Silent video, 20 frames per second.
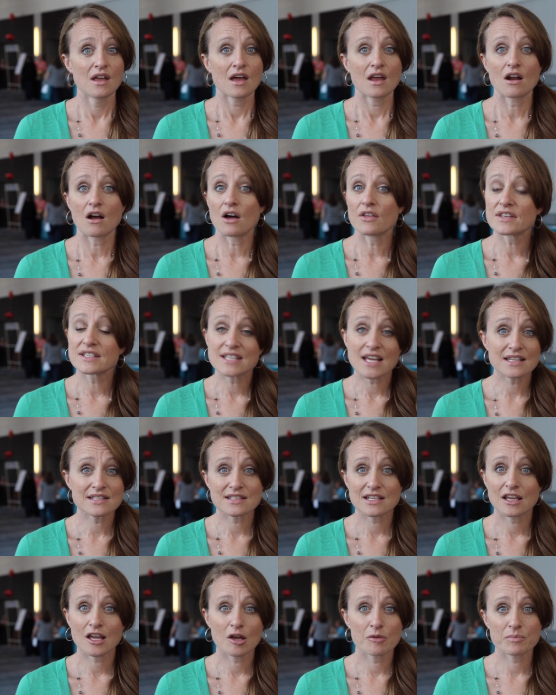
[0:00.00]
And all the
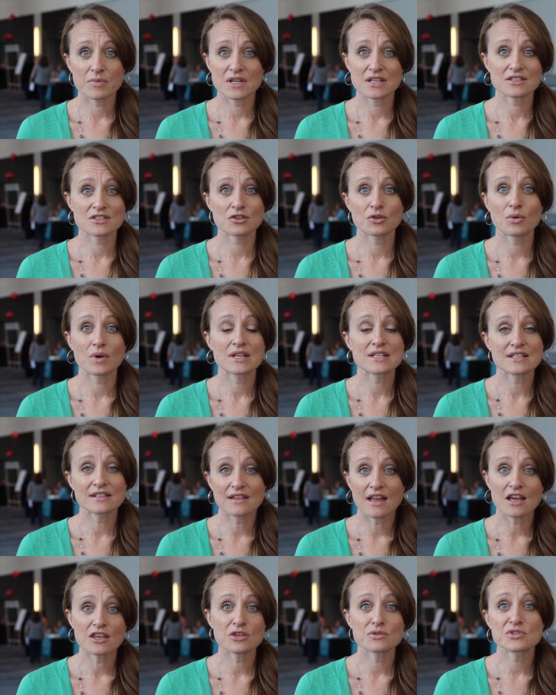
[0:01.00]
testing companies are going to
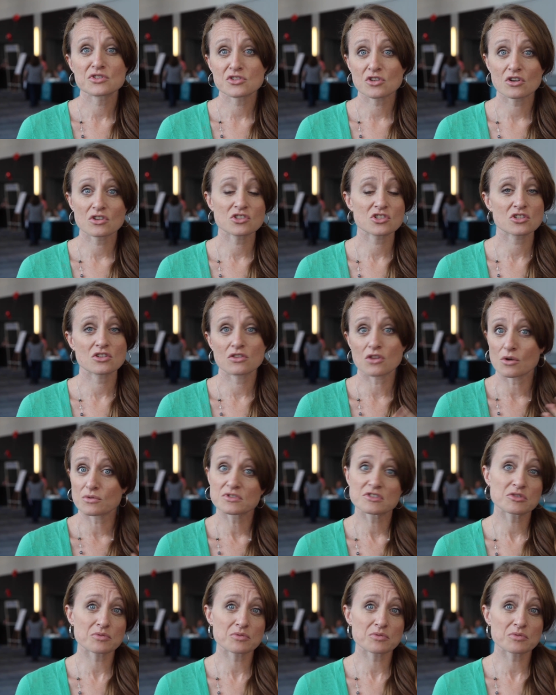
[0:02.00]
let you search those